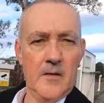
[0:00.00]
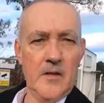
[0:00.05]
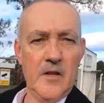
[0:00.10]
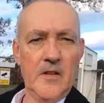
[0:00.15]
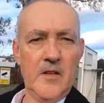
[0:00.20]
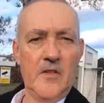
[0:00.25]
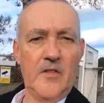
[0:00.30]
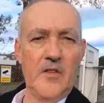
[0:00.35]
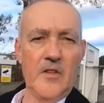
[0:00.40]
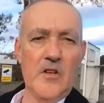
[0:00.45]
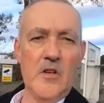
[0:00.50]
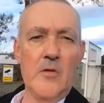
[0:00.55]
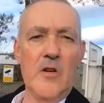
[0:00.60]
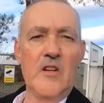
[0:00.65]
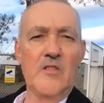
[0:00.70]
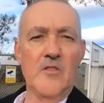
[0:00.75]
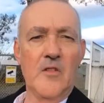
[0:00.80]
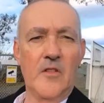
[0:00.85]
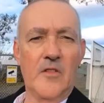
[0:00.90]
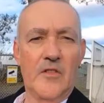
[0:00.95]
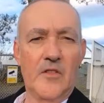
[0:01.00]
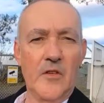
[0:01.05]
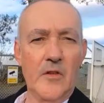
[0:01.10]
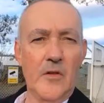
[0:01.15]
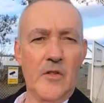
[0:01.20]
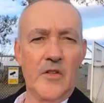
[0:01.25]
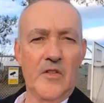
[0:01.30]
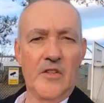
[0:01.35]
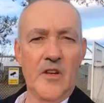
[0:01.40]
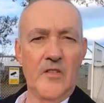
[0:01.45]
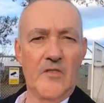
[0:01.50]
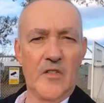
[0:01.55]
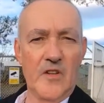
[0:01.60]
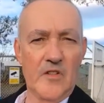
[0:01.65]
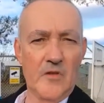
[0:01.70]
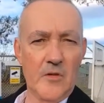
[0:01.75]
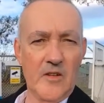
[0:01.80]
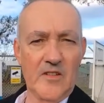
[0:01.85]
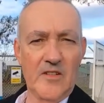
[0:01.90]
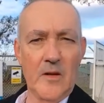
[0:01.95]
This is the new entrance to the Sea
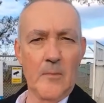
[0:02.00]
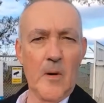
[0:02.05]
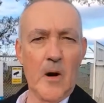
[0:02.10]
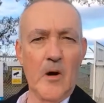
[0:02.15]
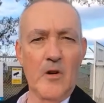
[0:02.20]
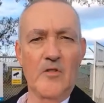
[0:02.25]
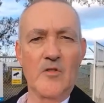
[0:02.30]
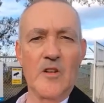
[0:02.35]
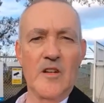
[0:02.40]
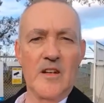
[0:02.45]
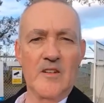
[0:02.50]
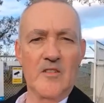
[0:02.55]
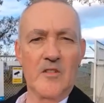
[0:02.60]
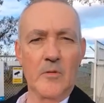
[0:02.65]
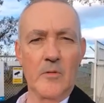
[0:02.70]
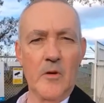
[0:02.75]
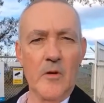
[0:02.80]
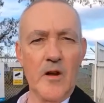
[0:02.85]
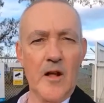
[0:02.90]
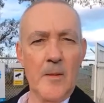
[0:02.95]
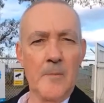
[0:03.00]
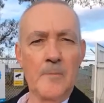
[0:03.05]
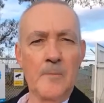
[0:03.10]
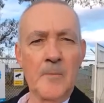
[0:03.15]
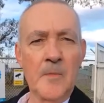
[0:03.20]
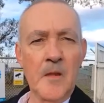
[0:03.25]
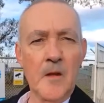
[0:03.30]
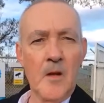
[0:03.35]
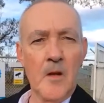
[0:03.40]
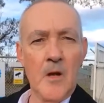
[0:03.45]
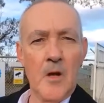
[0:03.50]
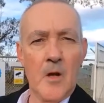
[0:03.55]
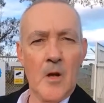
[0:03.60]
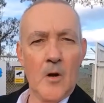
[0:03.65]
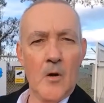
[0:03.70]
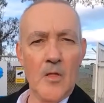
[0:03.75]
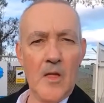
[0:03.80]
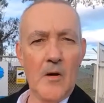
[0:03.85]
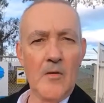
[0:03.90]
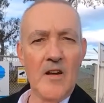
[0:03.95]
Fisheries Laboratory at Taroona,
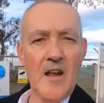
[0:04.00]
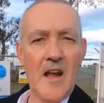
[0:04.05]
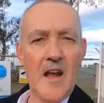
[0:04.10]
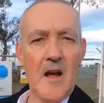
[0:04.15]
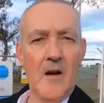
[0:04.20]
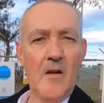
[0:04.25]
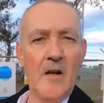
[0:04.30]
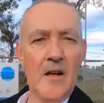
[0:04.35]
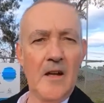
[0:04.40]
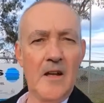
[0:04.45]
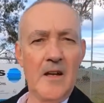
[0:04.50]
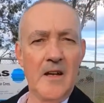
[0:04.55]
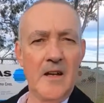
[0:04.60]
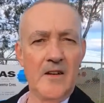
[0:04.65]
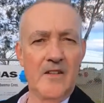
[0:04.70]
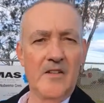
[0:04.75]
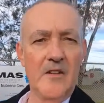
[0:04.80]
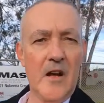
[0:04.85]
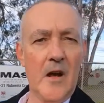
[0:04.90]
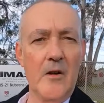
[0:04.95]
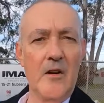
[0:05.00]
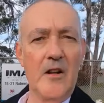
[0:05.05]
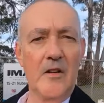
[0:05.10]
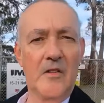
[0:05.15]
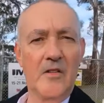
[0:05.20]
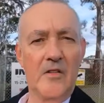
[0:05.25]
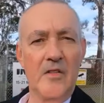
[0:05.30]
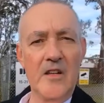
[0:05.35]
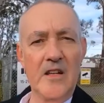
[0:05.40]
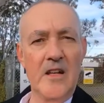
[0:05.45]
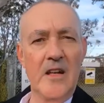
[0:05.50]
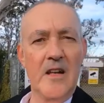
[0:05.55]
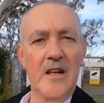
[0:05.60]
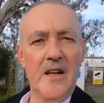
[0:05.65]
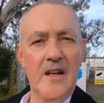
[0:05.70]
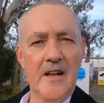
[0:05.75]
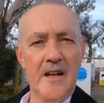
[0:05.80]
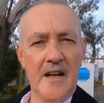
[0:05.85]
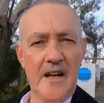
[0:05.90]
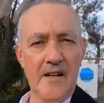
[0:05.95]
although now it's known as the
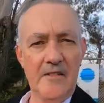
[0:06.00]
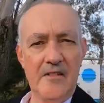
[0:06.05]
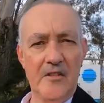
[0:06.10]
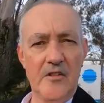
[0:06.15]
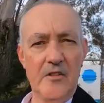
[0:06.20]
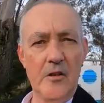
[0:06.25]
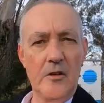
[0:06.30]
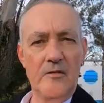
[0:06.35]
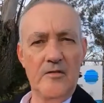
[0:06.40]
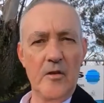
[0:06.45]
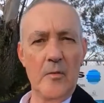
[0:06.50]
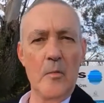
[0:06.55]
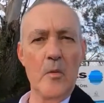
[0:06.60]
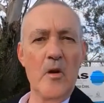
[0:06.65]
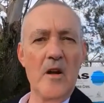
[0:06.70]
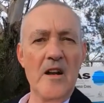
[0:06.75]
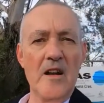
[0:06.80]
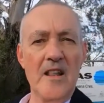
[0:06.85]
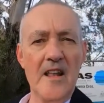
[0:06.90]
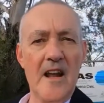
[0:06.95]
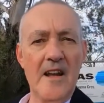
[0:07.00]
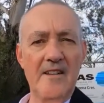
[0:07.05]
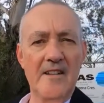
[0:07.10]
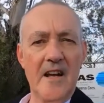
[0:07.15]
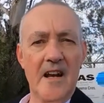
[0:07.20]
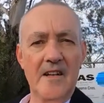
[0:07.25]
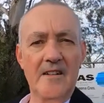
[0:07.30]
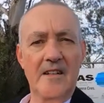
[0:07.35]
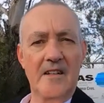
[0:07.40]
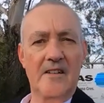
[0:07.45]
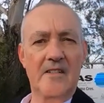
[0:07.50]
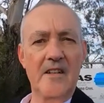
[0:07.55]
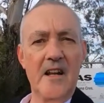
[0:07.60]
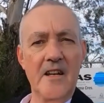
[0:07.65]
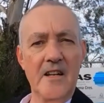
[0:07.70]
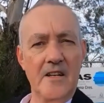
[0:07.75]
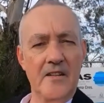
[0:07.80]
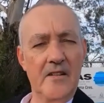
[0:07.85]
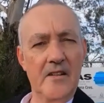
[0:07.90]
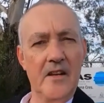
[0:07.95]
Institute for Marine and Antarctic
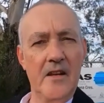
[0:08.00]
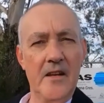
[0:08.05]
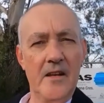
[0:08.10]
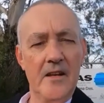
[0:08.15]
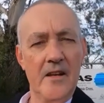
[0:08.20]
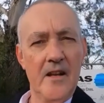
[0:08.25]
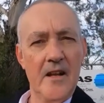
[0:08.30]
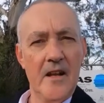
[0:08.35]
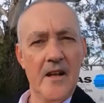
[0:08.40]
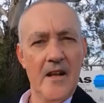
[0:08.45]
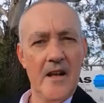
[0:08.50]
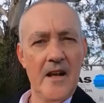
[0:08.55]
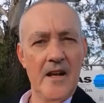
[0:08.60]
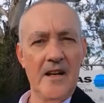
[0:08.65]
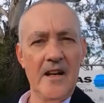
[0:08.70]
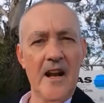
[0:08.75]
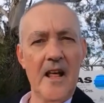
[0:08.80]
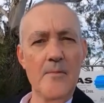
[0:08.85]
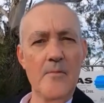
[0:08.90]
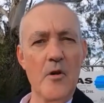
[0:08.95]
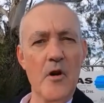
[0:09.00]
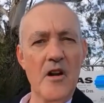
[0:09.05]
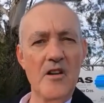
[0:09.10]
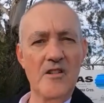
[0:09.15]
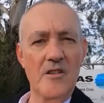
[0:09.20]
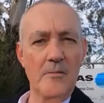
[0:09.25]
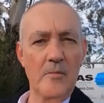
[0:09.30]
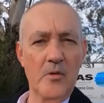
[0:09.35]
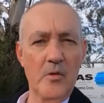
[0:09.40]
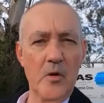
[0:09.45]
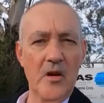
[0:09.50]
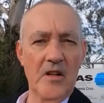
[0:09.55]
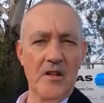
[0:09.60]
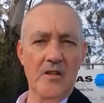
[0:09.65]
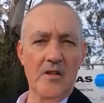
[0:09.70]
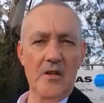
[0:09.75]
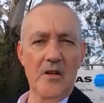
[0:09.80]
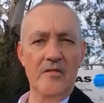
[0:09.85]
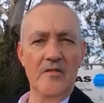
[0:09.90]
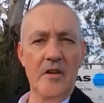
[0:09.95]
Studies, a collaboration between
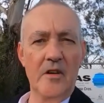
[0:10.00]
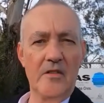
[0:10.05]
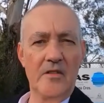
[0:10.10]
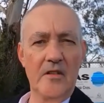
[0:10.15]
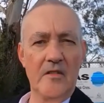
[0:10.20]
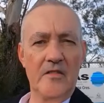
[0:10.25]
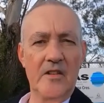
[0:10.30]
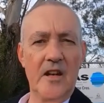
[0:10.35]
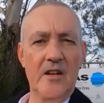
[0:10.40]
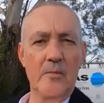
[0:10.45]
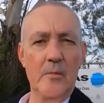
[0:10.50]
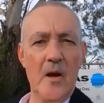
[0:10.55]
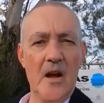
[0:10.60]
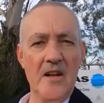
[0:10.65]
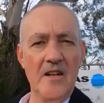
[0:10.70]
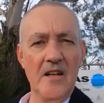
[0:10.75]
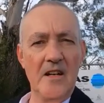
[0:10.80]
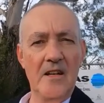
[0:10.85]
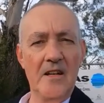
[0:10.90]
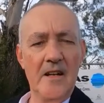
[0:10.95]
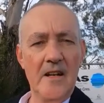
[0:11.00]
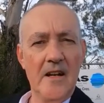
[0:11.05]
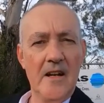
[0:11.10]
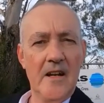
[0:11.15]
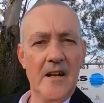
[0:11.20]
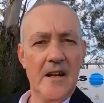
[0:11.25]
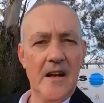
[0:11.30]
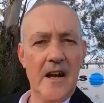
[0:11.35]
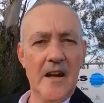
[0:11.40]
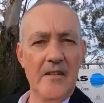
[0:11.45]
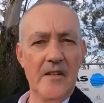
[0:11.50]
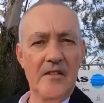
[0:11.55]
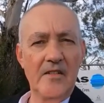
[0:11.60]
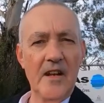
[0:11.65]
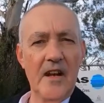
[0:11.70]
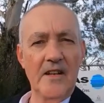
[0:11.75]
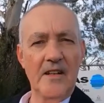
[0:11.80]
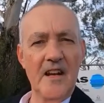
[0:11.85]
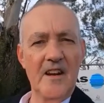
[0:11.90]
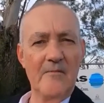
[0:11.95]
the University of Tasmania and the
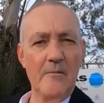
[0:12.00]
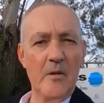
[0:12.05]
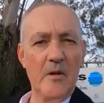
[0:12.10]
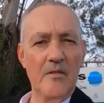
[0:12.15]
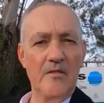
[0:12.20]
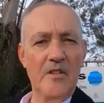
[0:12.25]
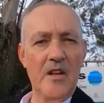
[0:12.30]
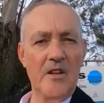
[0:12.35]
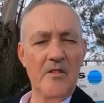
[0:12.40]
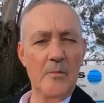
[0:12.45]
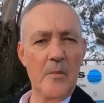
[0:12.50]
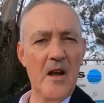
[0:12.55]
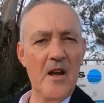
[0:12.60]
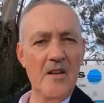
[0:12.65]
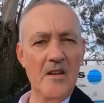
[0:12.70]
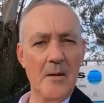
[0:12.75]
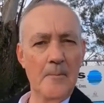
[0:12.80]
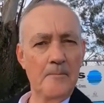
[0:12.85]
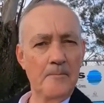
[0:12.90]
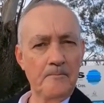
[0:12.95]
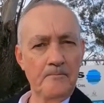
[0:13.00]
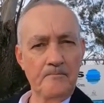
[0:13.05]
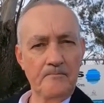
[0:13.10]
State Government of Tasmania.